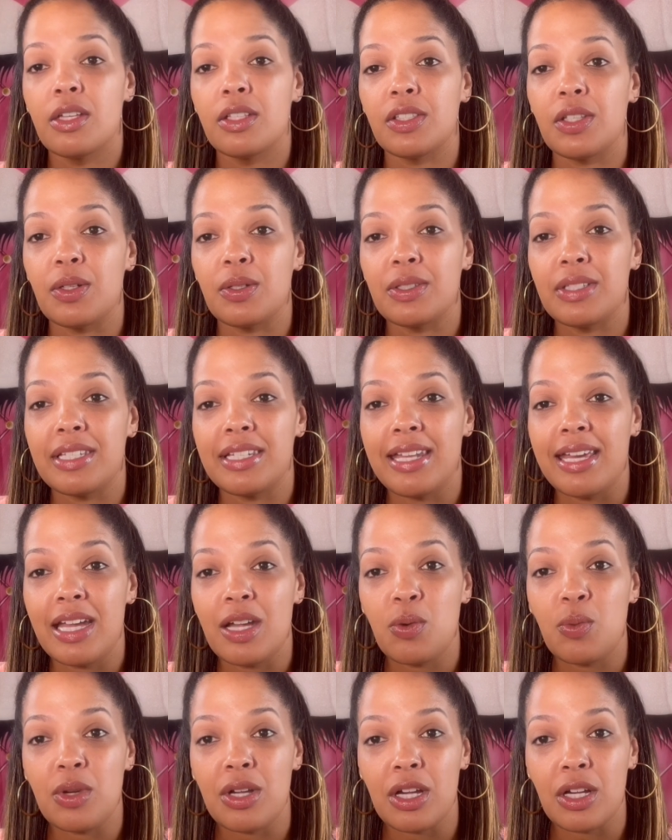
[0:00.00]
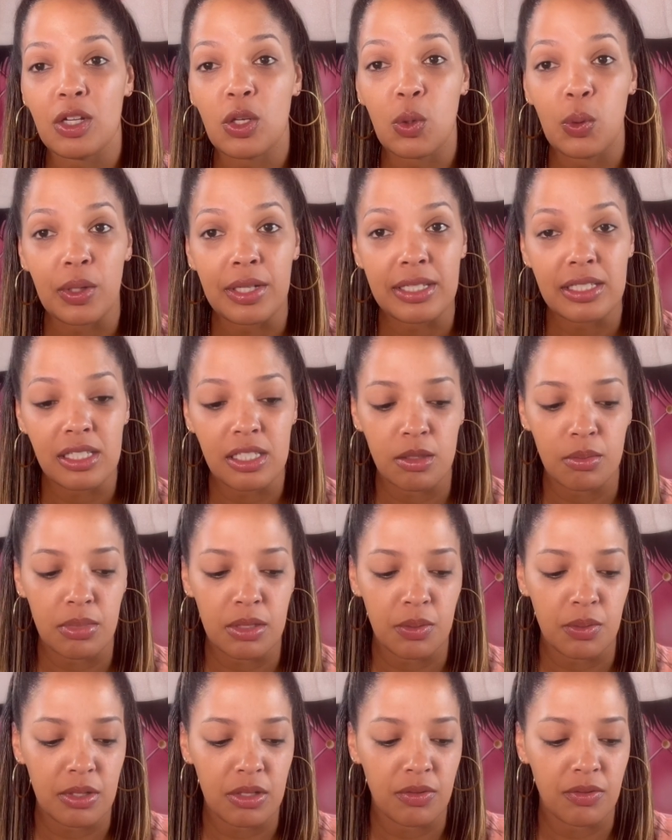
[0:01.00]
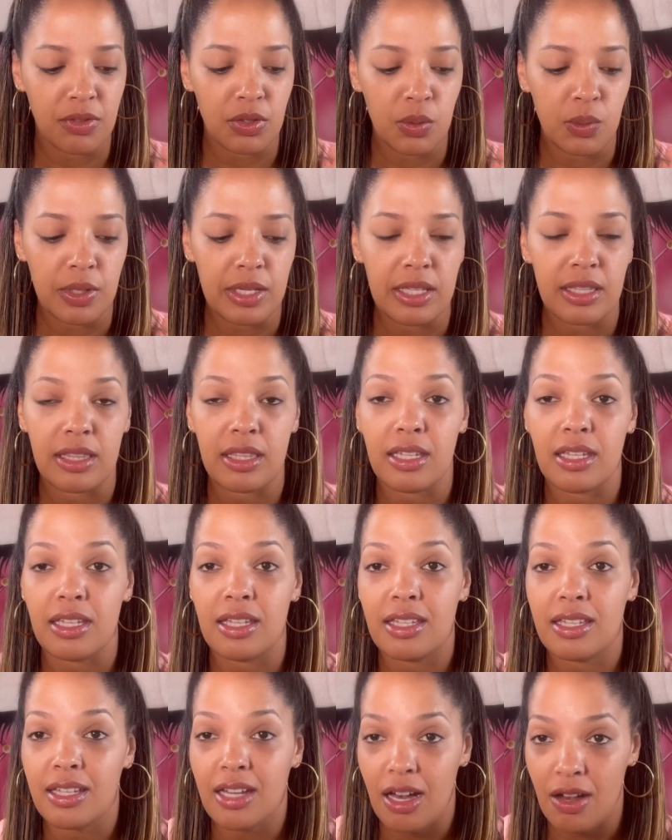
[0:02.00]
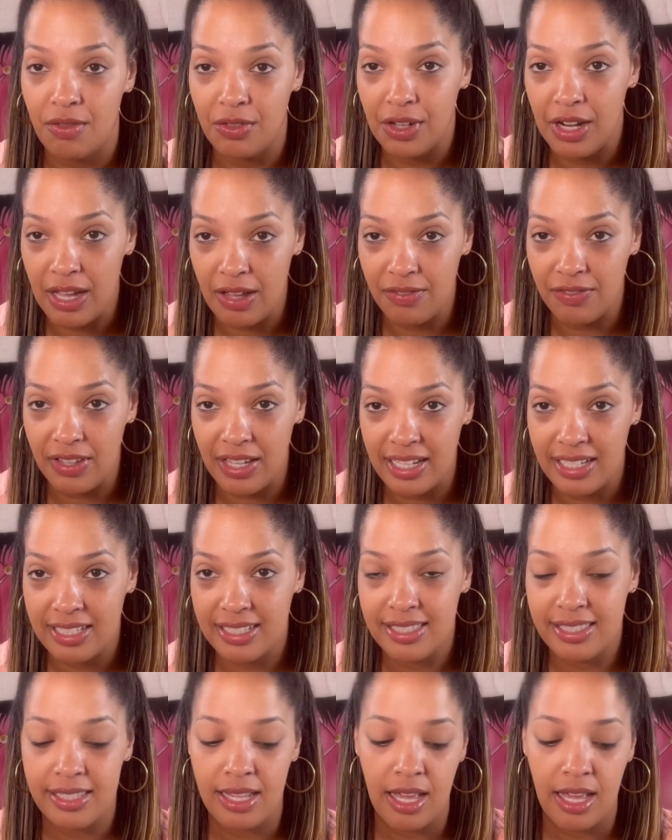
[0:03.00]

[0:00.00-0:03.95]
So today we are going to be reviewing the Cover FX